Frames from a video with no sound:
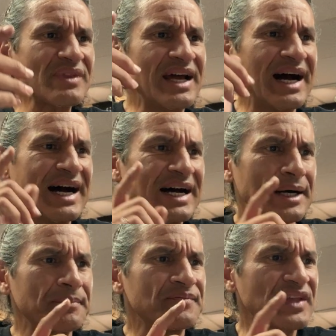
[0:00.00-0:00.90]

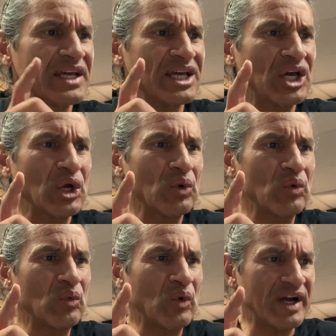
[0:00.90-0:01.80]

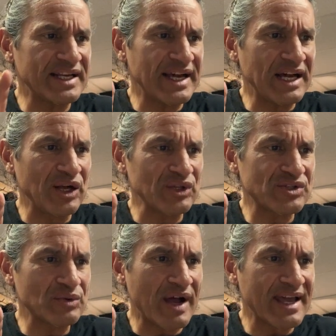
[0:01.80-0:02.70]
What else
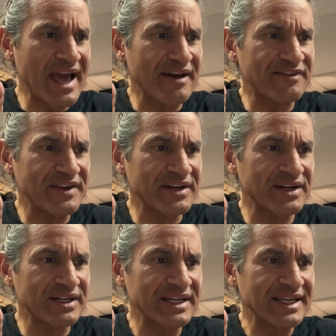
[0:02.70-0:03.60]
do I have
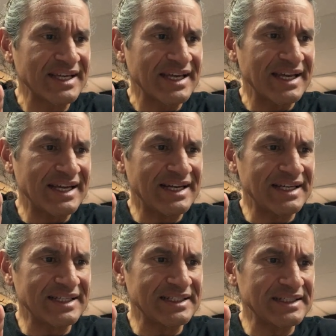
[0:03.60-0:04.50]
here?
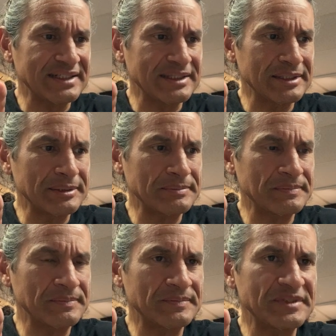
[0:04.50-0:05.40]

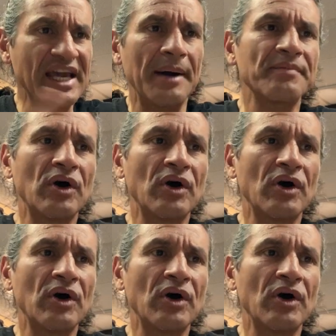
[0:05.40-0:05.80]
Okay.